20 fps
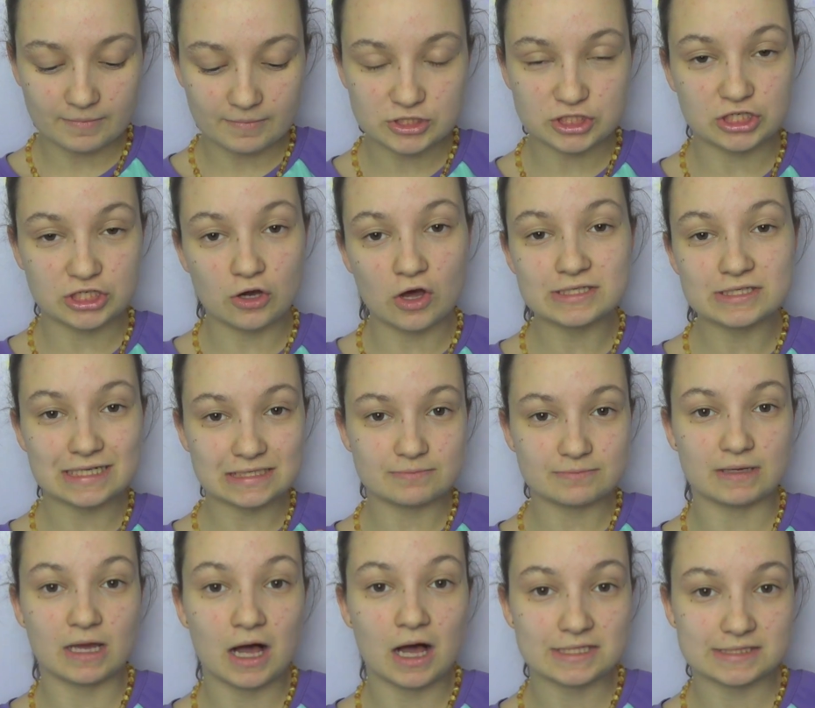She contacted
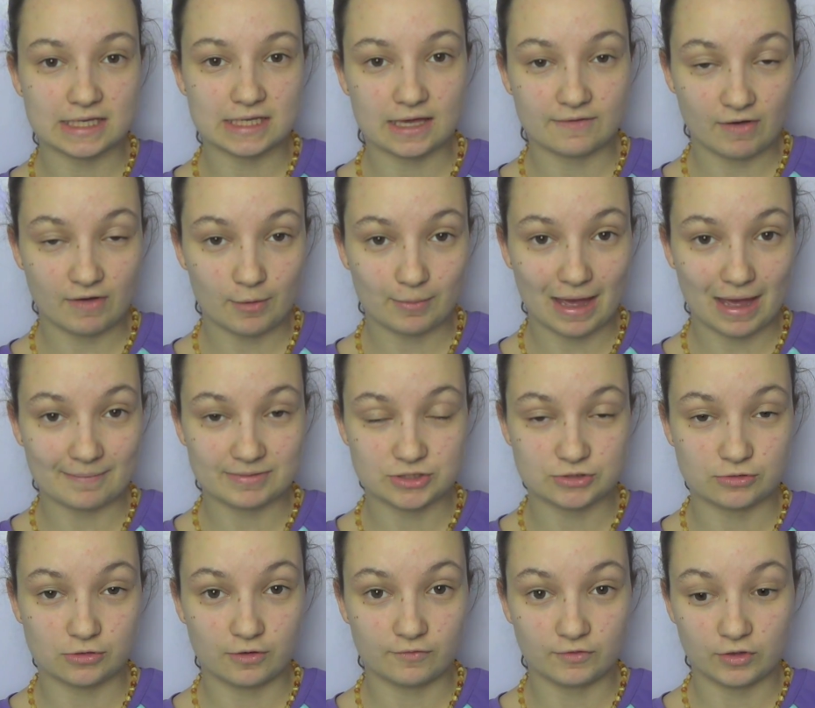me asking if I'd be happy to
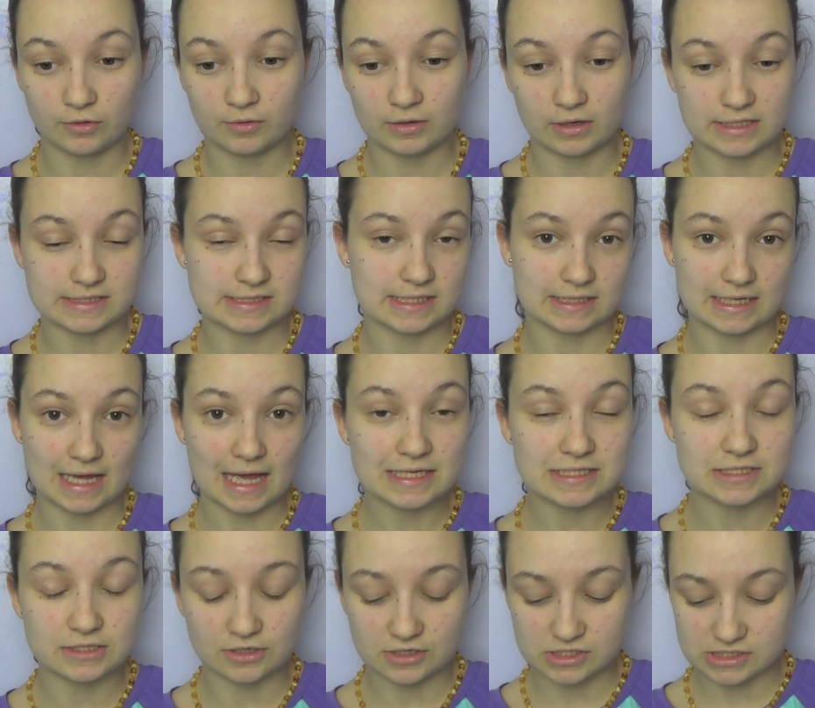do a review, and I said
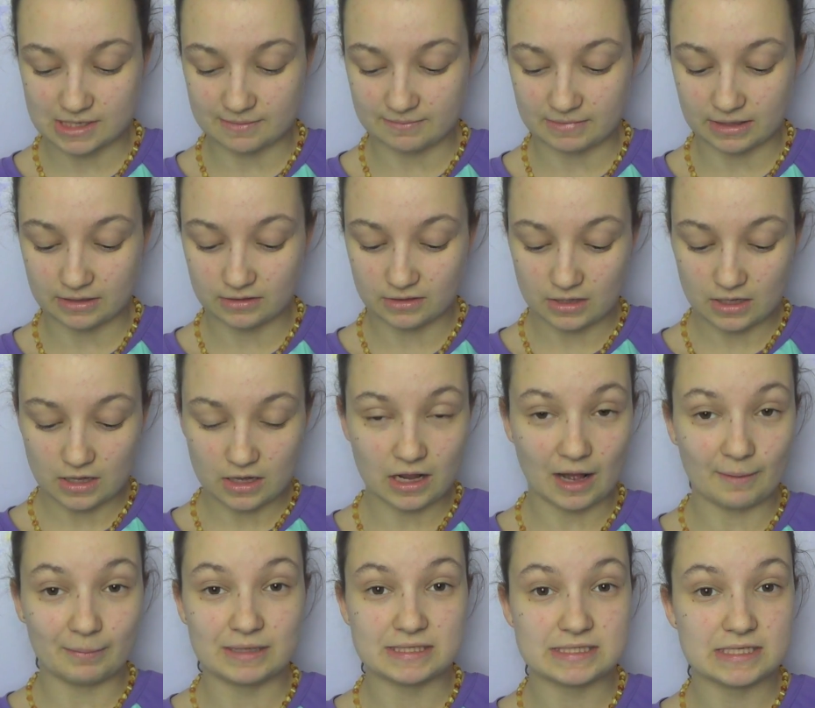yes, you know, send me a
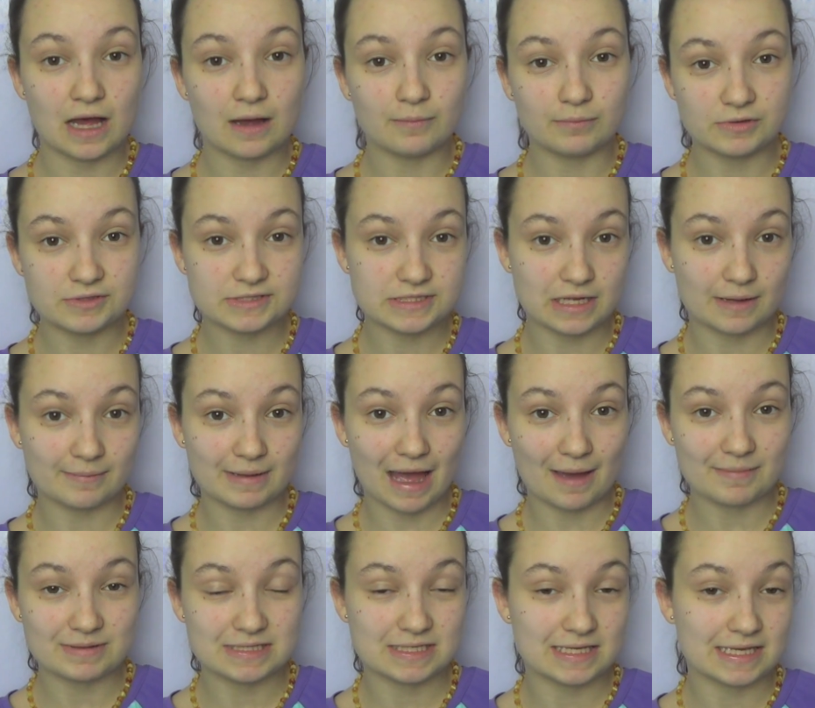couple of samples and I'll be
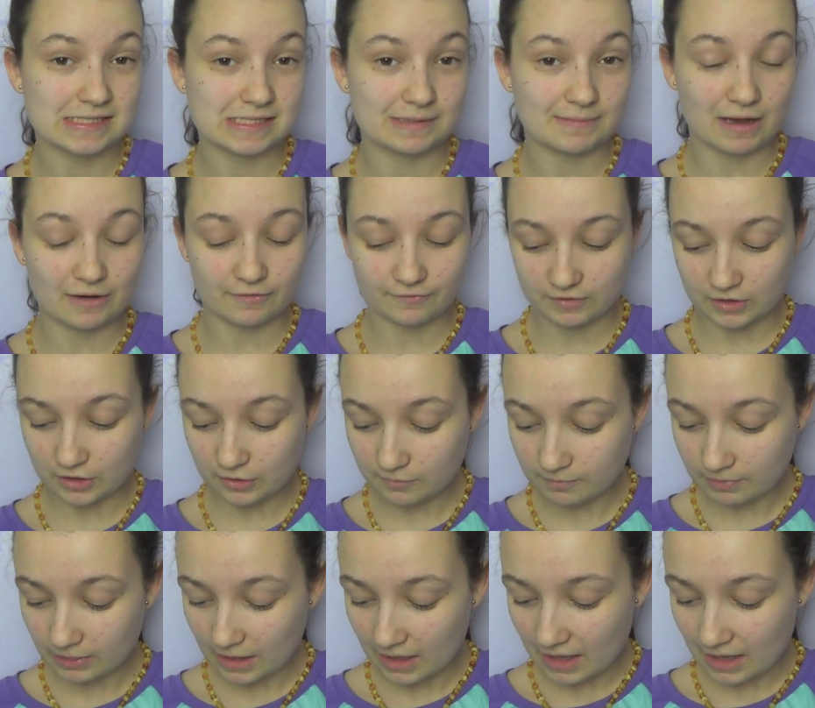happy to test them out for you.